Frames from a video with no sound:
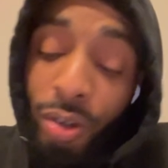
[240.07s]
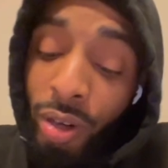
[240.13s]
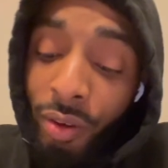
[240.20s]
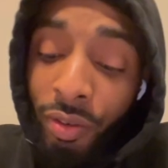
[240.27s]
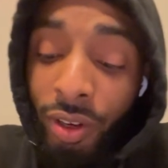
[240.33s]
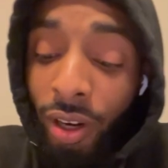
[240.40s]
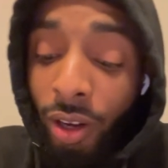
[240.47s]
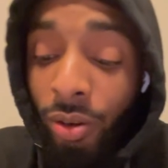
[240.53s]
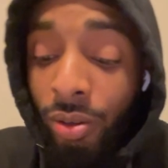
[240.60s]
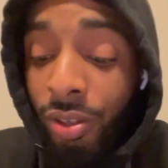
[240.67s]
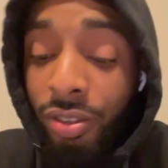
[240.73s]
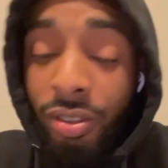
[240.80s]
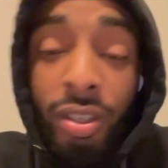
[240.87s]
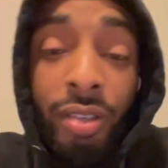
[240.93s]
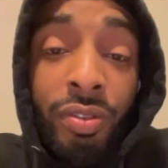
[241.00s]
never know. You
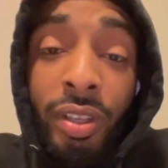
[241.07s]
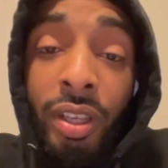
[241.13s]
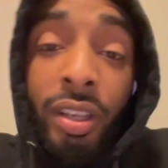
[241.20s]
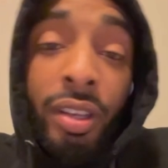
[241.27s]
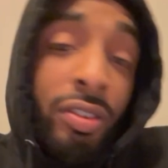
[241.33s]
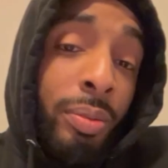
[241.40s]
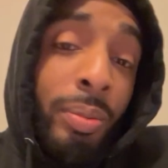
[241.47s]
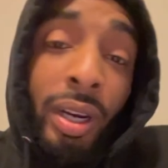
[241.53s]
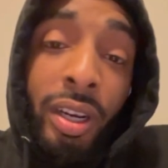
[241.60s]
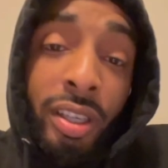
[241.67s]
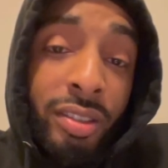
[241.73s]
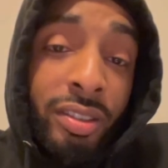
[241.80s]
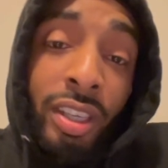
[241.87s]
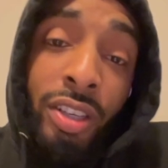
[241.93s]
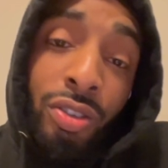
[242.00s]
see if somebody
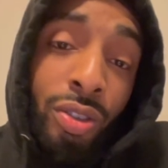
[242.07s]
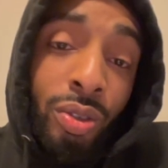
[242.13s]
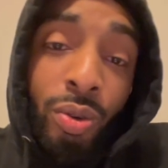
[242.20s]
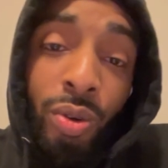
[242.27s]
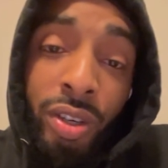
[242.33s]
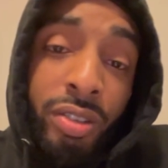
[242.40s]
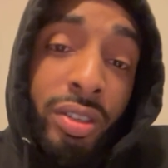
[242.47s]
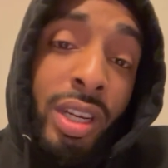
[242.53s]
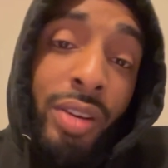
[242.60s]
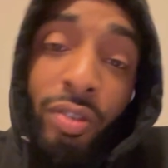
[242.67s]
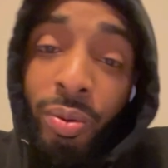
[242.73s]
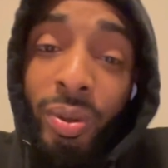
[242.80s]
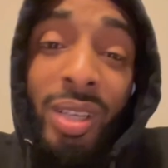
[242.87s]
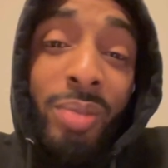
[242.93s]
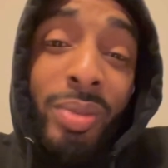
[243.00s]
can test Shakur. He's never
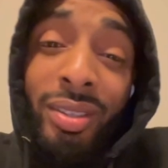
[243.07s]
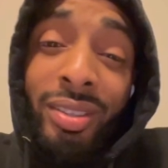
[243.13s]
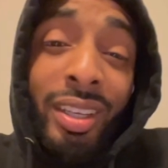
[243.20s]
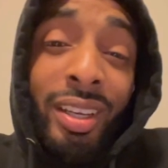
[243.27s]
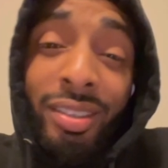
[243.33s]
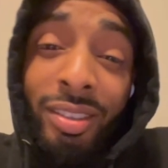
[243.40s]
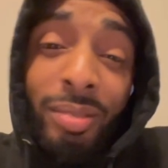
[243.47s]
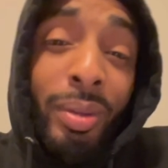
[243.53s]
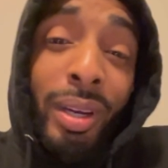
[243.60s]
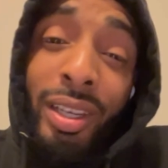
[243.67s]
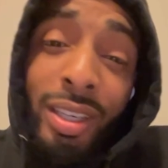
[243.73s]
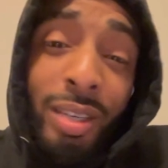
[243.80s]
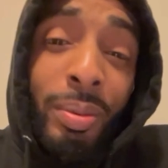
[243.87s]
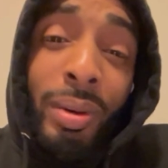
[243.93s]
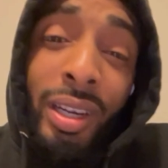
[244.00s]
really been tested by
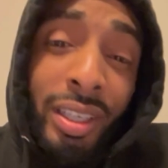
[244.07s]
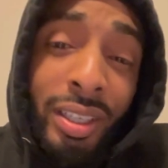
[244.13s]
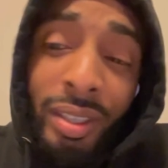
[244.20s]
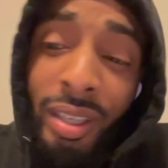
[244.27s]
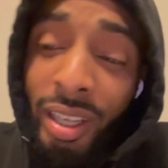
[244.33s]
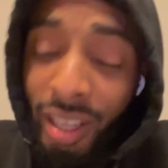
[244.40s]
anybody.